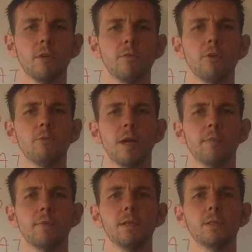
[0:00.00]
Food
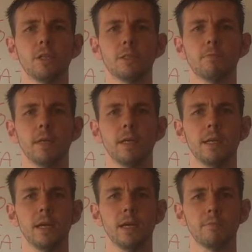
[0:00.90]
prep can just
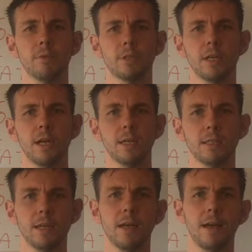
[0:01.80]
be as much
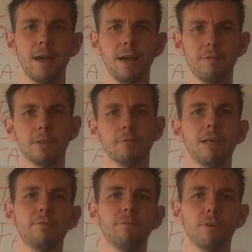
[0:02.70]
as having the
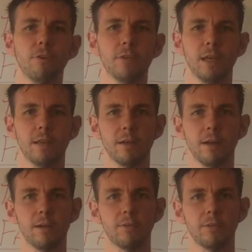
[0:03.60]
right foods in the
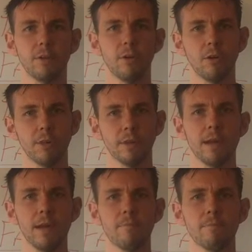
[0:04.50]
house all the
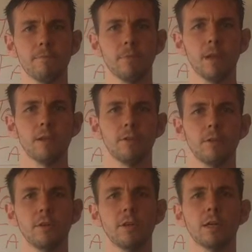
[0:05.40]
time, so
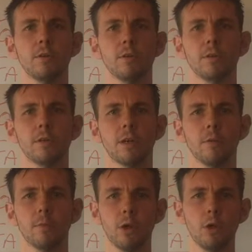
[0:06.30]
that you're not going to the
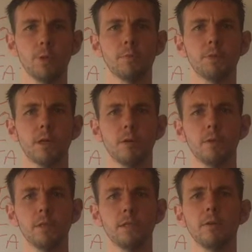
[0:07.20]
cupboard, open up the
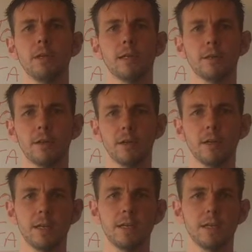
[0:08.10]
cupboard, and the only thing
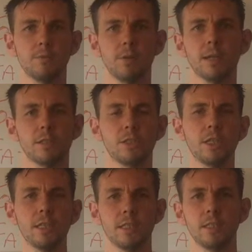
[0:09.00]
there is a block of
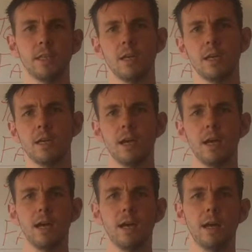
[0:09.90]
cheese
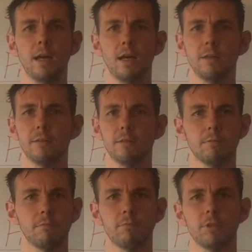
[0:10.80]
and
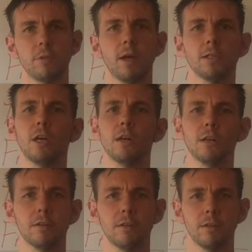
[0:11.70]
some hot
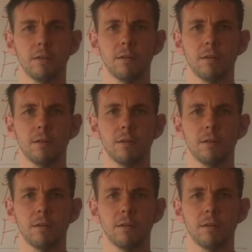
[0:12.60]
chocolate,